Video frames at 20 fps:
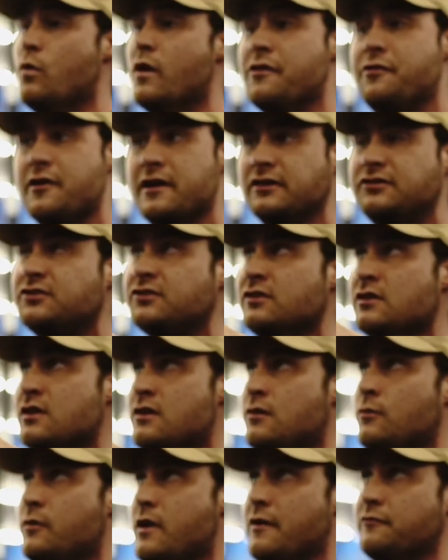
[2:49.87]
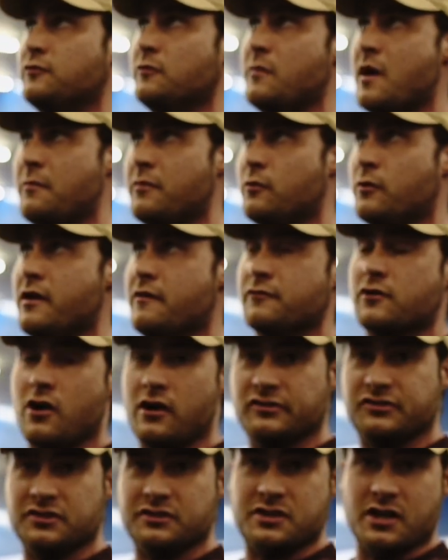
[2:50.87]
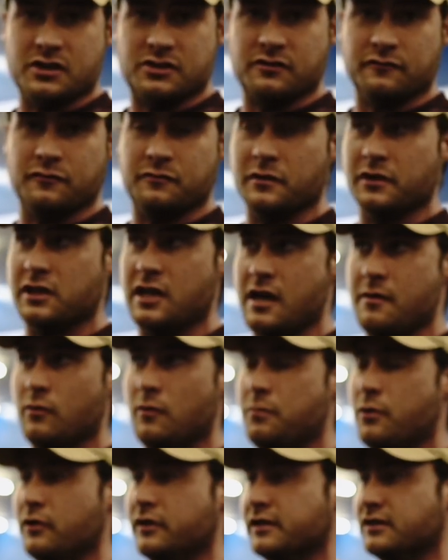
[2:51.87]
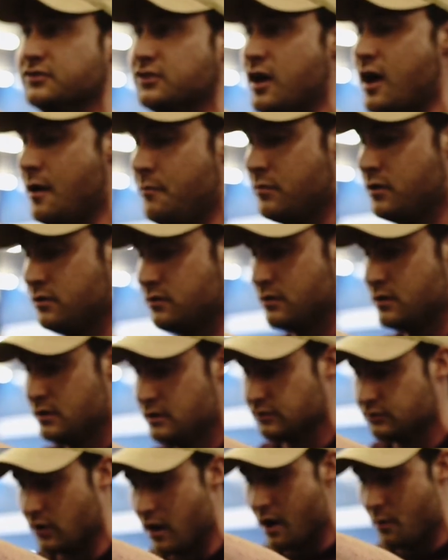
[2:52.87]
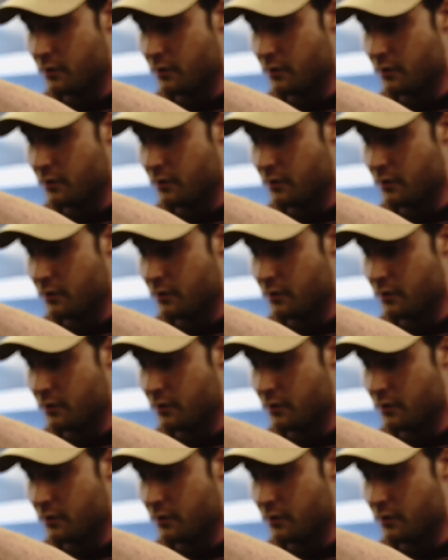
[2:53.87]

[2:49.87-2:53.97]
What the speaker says: With this, we have to remember we have constant tension from the cable pulling us up. So I